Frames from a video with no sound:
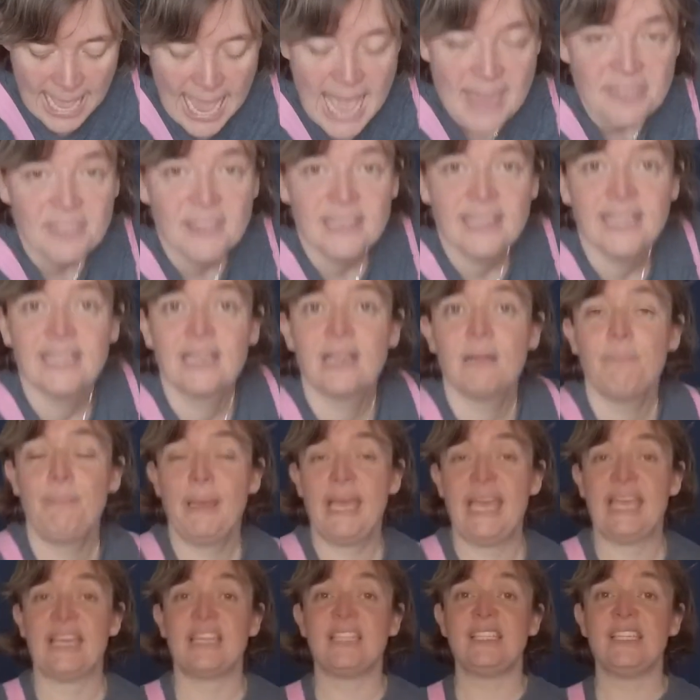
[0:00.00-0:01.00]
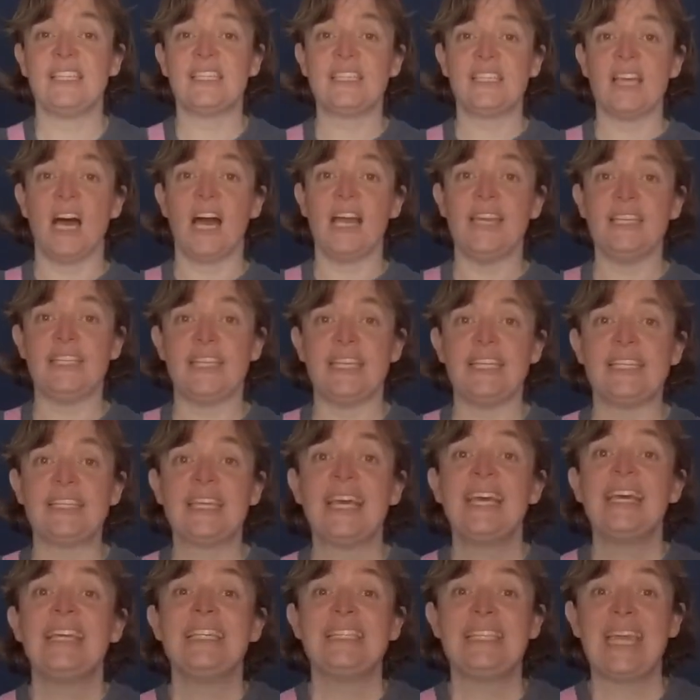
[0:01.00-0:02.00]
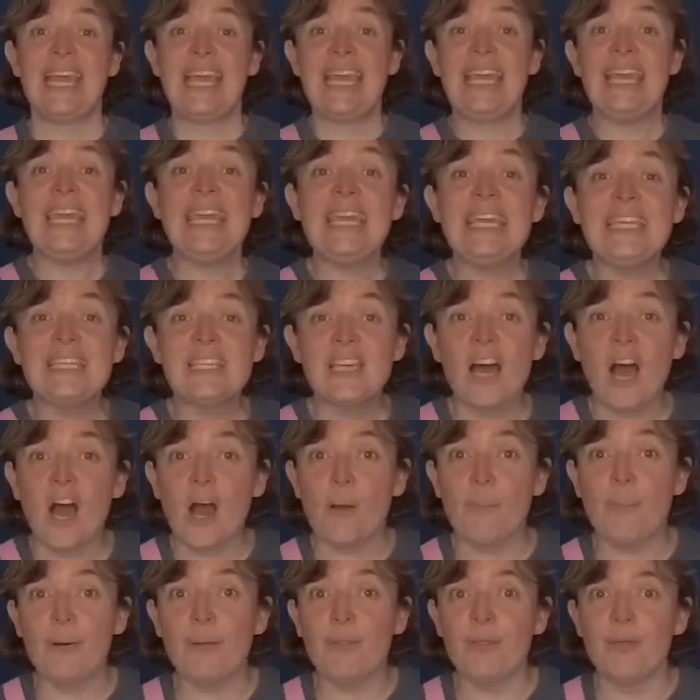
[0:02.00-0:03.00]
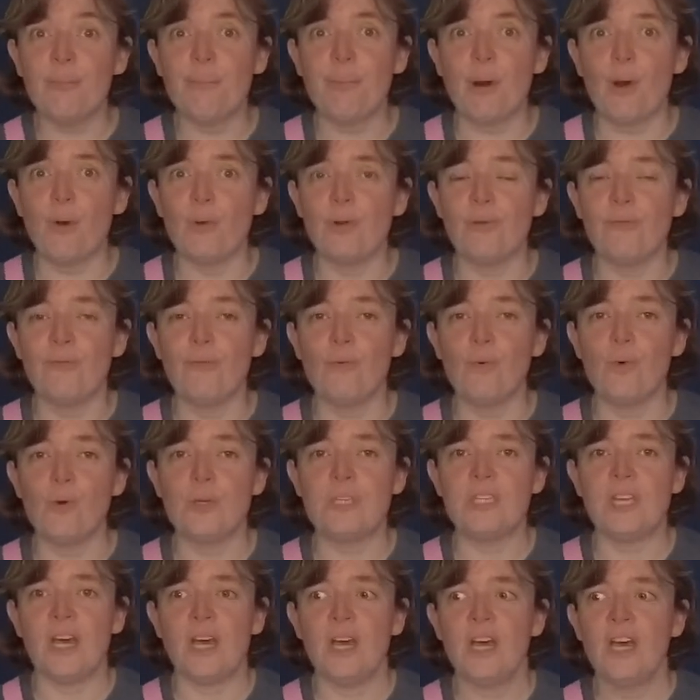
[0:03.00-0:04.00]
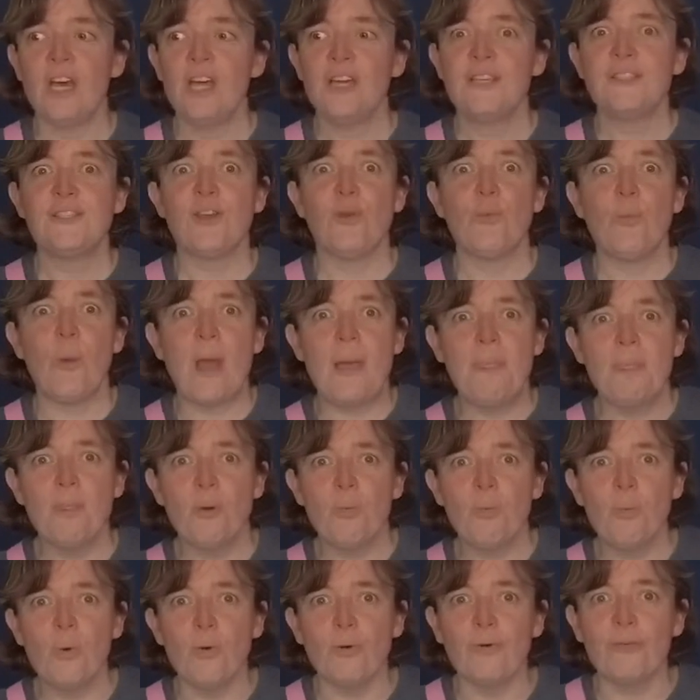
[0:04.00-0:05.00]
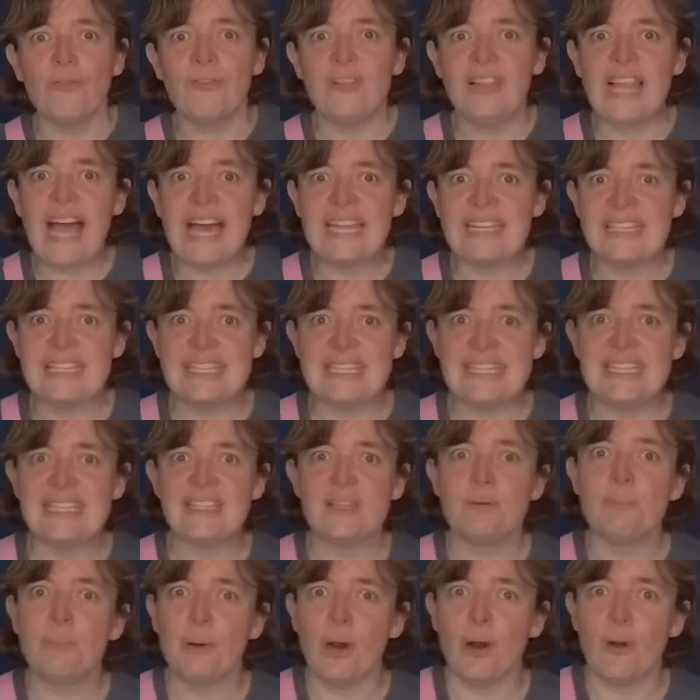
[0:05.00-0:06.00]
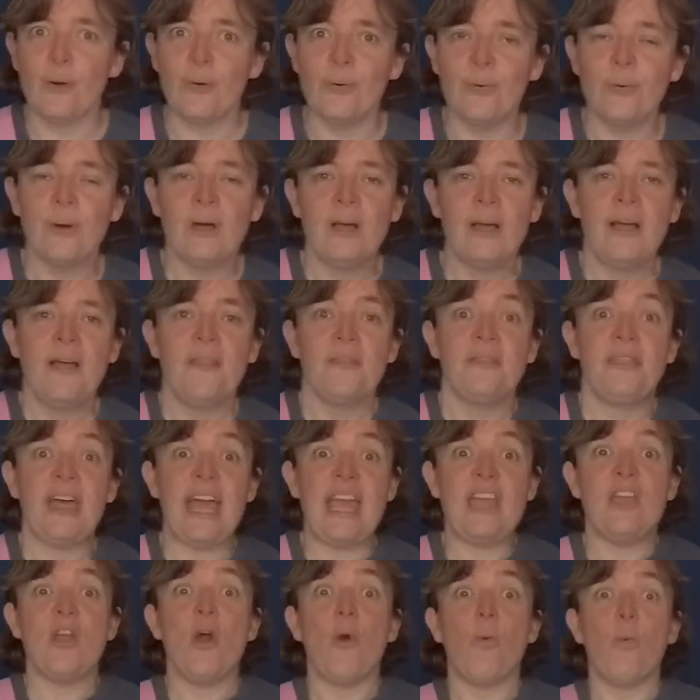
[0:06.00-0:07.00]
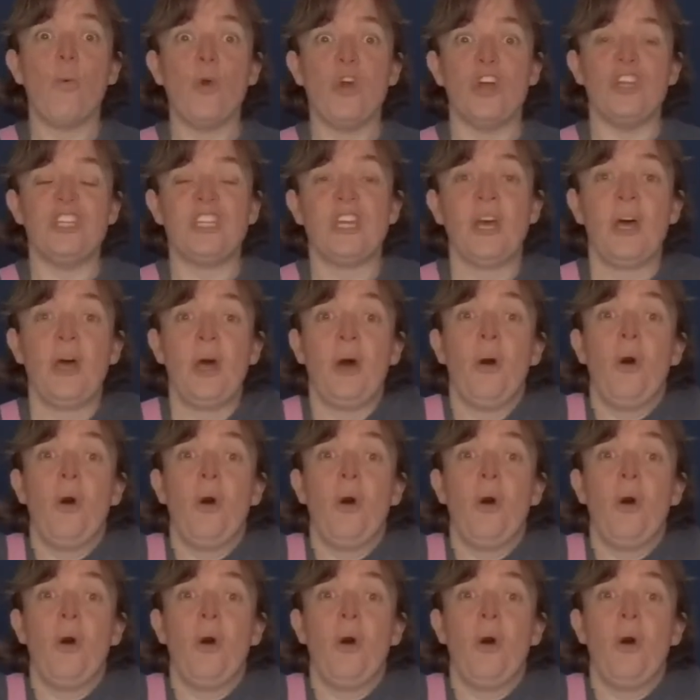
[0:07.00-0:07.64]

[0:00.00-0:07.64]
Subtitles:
And the little pig decided to heat up the bowl of water, so when the wolf landed in the bowl, they would